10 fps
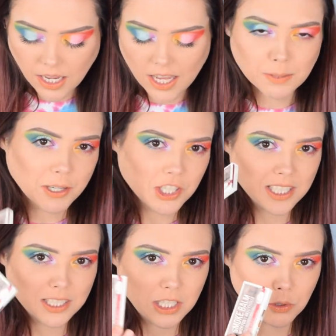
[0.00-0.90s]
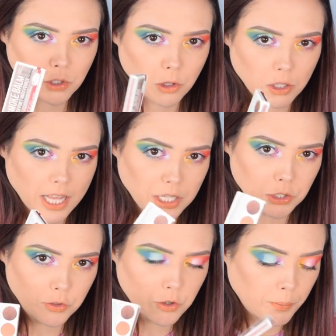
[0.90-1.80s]
especially this cute little like
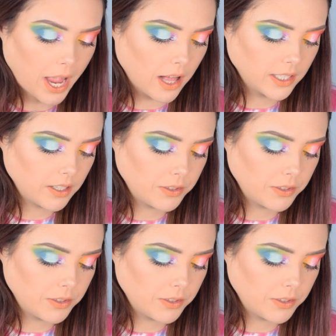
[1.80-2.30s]
neutral palette,